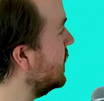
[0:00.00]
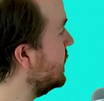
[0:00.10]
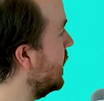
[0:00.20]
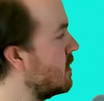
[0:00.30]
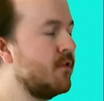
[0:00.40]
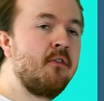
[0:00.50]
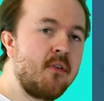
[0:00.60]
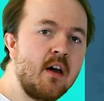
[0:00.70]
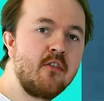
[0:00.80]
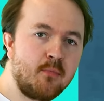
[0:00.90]
has a length of
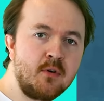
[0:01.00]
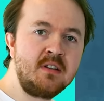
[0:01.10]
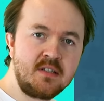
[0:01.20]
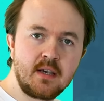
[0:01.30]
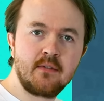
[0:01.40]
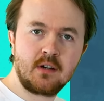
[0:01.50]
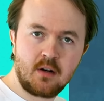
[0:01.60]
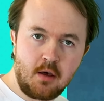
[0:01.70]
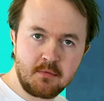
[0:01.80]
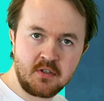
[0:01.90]
5.7
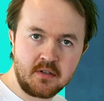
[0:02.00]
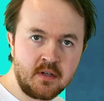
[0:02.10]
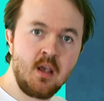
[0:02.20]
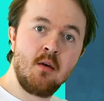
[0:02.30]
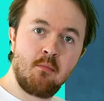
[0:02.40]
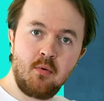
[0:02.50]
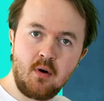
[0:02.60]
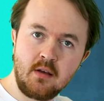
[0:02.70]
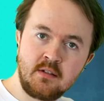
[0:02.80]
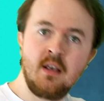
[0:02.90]
kilometers,
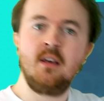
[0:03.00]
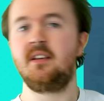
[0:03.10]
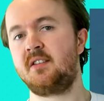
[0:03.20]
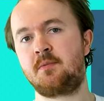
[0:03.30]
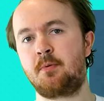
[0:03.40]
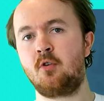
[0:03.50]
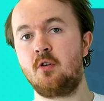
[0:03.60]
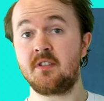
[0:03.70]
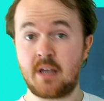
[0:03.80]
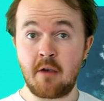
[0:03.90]
but this is
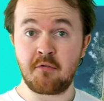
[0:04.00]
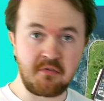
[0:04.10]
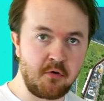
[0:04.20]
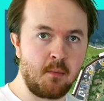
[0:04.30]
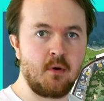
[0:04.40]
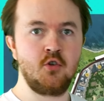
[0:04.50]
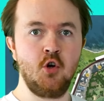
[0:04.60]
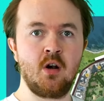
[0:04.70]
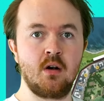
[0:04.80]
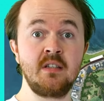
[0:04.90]
because every Formula 1
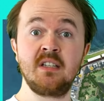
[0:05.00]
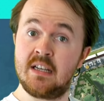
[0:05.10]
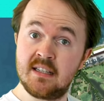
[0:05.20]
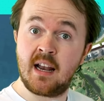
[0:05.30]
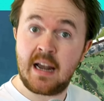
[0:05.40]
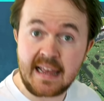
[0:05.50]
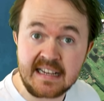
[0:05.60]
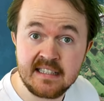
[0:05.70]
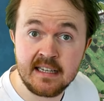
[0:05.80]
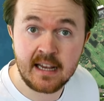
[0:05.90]
journalist is a
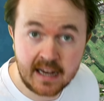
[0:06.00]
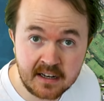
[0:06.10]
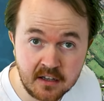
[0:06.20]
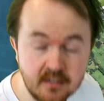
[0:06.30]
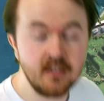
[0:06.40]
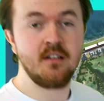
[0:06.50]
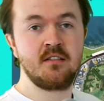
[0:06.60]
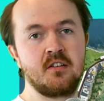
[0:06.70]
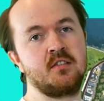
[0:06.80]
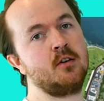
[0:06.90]
lazy idiot and
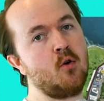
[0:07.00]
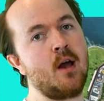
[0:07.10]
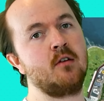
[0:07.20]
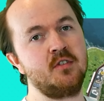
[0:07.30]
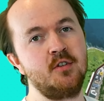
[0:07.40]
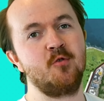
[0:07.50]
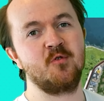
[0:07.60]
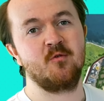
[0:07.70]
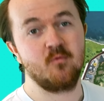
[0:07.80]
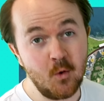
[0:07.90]
doesn't know how to
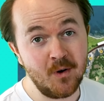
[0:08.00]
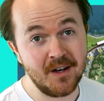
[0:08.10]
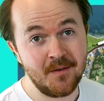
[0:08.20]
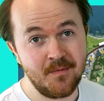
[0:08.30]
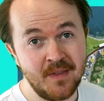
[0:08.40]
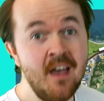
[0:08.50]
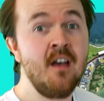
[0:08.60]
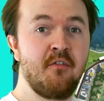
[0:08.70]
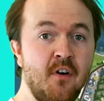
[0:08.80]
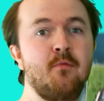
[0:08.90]
use a ruler.
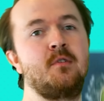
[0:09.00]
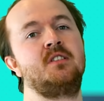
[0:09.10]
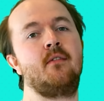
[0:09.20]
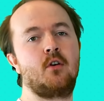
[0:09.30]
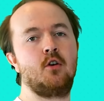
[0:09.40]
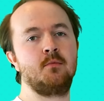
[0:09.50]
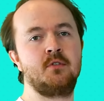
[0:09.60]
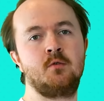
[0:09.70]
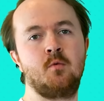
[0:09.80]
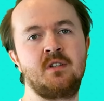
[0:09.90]
5.7
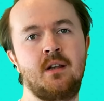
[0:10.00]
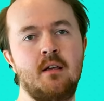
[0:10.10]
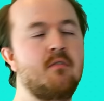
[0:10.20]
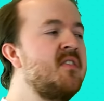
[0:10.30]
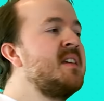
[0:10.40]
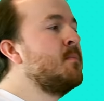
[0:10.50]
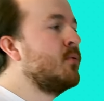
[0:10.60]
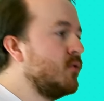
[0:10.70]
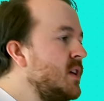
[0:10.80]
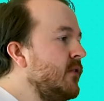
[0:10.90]
kilometers was the length of the
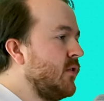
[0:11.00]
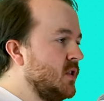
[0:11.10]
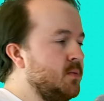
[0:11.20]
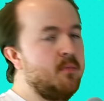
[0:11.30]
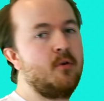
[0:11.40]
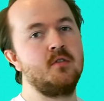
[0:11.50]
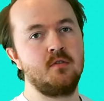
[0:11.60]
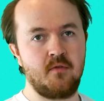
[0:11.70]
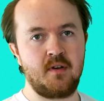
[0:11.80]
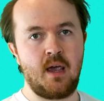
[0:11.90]
previous
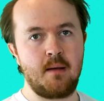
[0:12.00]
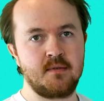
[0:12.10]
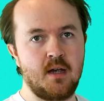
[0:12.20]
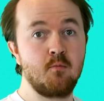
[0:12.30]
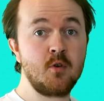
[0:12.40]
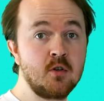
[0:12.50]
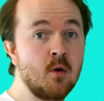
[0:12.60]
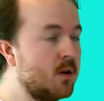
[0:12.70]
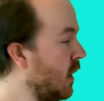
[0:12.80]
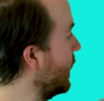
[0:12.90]
proposal for Cape Town, which
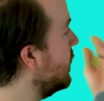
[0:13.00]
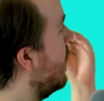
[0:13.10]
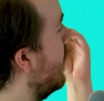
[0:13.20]
looked like